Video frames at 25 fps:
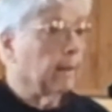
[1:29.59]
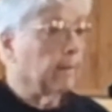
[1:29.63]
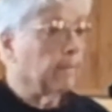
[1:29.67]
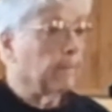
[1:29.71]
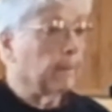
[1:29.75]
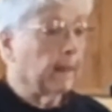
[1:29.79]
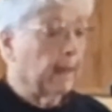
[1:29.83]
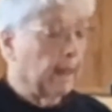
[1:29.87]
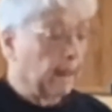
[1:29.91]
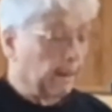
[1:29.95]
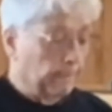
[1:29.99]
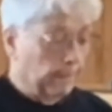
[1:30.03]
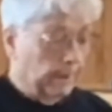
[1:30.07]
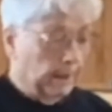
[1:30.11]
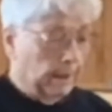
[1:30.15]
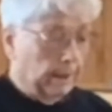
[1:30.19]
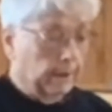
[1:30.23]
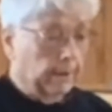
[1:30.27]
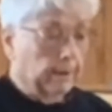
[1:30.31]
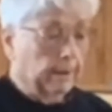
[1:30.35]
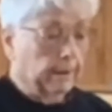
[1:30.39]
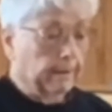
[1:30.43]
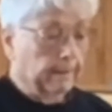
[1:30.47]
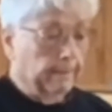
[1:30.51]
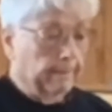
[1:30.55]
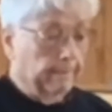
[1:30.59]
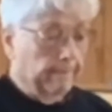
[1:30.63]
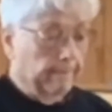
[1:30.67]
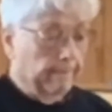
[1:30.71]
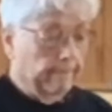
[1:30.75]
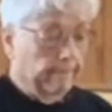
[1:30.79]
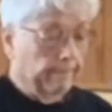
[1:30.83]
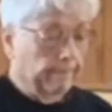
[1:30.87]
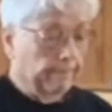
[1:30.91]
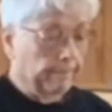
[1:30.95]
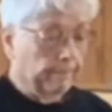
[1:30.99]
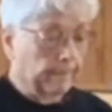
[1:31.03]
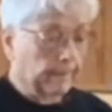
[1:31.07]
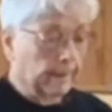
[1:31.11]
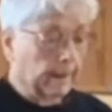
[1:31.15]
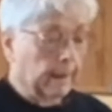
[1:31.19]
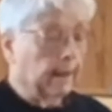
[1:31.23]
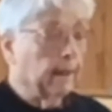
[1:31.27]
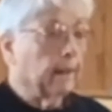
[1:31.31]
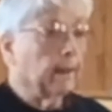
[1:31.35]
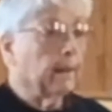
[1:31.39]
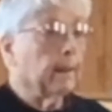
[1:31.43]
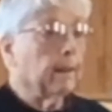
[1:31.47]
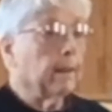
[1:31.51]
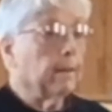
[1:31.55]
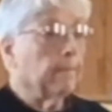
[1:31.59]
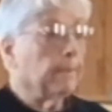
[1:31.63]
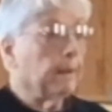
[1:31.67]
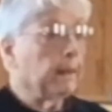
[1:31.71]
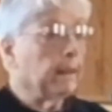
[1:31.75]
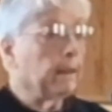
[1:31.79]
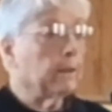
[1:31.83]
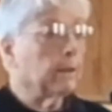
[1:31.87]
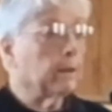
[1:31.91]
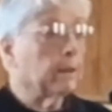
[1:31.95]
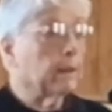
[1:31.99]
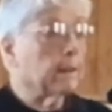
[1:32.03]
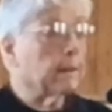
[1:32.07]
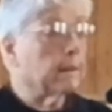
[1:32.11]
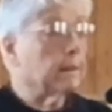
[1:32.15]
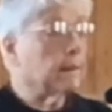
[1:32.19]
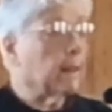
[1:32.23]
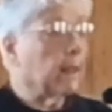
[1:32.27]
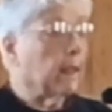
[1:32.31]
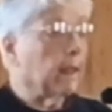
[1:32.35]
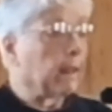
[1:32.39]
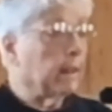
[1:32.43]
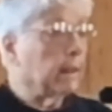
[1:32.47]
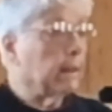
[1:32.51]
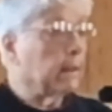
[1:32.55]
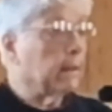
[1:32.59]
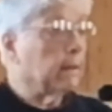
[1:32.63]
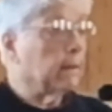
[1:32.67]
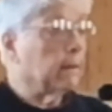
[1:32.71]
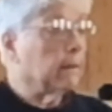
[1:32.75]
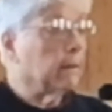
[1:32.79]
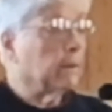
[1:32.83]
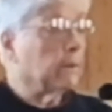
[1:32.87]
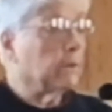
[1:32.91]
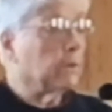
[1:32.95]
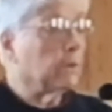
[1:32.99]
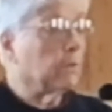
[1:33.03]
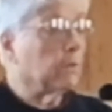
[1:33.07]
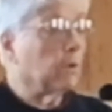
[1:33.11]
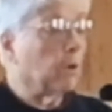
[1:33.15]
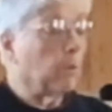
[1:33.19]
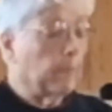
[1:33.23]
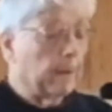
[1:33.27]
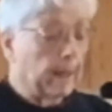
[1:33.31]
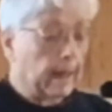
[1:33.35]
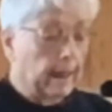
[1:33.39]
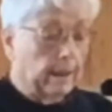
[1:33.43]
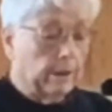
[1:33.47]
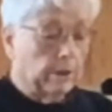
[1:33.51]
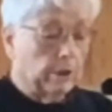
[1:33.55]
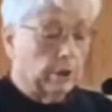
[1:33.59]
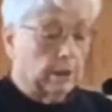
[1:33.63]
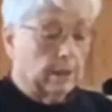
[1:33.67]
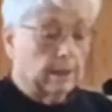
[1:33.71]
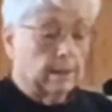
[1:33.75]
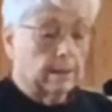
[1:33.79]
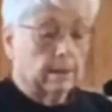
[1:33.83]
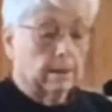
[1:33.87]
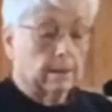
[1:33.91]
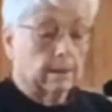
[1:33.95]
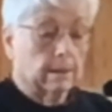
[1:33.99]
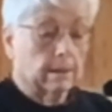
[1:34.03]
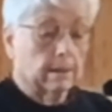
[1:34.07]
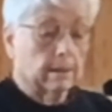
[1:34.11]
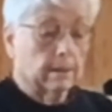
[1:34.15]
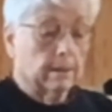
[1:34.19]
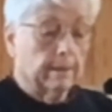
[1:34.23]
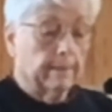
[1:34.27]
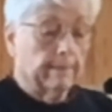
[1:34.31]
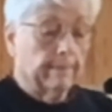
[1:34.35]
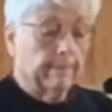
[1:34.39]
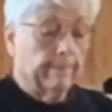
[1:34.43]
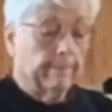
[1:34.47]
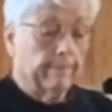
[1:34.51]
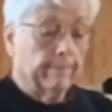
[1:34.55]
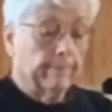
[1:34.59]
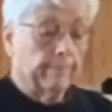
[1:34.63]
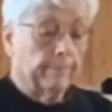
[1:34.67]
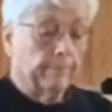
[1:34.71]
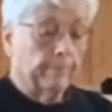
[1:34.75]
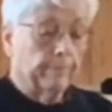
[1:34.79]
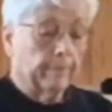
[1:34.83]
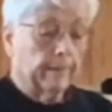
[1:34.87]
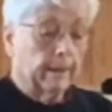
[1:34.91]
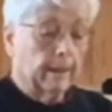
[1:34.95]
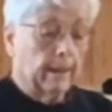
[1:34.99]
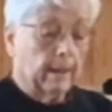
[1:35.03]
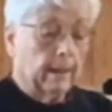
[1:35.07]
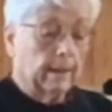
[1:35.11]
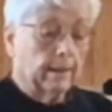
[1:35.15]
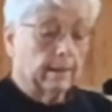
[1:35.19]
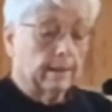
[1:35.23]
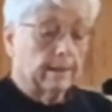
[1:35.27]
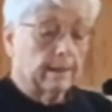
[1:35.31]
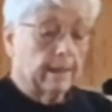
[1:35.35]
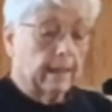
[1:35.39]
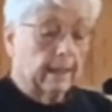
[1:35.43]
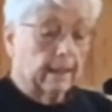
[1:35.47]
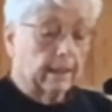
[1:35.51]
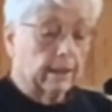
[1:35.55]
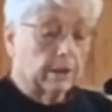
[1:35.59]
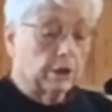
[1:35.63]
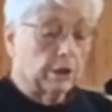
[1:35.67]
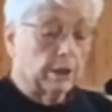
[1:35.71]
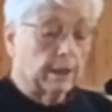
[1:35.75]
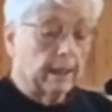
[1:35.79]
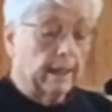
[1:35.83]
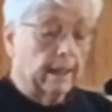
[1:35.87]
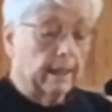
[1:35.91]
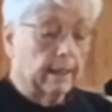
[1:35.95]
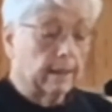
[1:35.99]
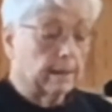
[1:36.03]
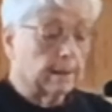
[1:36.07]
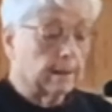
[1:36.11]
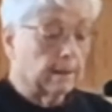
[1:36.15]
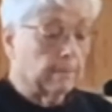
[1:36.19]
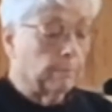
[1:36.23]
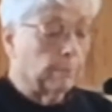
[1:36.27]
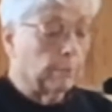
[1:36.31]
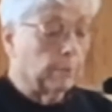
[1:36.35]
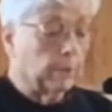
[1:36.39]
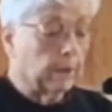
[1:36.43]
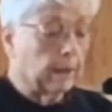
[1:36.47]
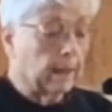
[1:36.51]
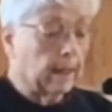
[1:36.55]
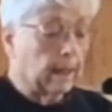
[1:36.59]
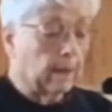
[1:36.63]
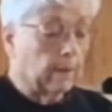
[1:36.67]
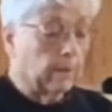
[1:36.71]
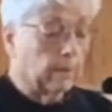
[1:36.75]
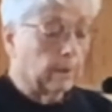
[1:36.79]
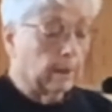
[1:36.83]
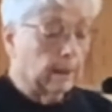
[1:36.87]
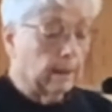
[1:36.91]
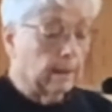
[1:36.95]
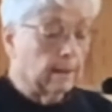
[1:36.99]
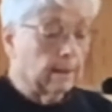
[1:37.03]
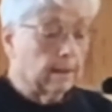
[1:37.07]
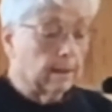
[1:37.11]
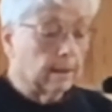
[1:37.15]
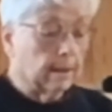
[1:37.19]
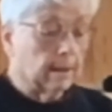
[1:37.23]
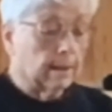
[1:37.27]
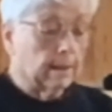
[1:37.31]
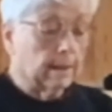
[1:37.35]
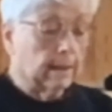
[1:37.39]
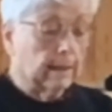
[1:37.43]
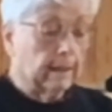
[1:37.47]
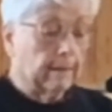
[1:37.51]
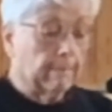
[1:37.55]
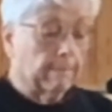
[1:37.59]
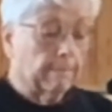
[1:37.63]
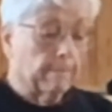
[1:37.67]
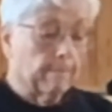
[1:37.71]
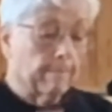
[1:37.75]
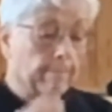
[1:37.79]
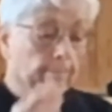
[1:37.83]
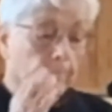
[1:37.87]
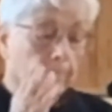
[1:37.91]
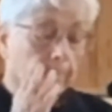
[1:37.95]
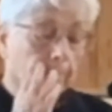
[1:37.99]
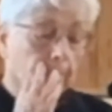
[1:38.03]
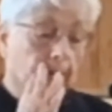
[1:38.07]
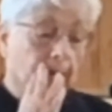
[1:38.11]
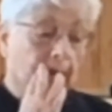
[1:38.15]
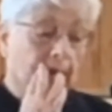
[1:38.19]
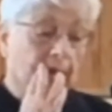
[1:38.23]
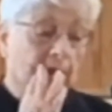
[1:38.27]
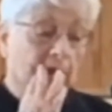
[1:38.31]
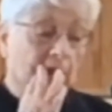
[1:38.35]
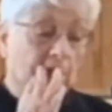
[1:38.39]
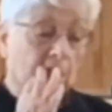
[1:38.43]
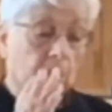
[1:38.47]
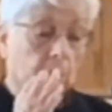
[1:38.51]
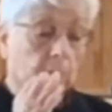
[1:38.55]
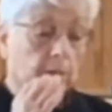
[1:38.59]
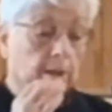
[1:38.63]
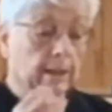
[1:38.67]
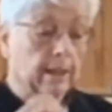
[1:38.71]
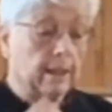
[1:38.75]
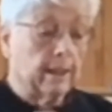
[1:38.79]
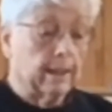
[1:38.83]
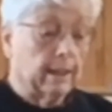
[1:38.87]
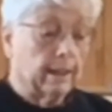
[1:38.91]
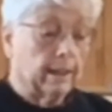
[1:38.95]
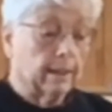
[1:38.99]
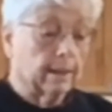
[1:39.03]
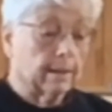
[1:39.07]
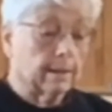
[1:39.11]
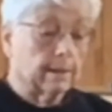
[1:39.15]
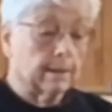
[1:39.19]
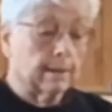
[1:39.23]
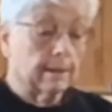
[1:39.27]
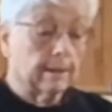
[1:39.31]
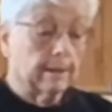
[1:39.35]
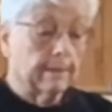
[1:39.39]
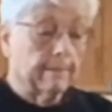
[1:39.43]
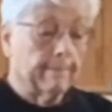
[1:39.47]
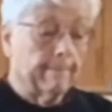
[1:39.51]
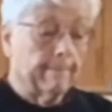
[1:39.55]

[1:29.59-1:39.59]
But not Peter. Peter decided to obey Jesus, to take a chance and put out into the deep and lower the nets,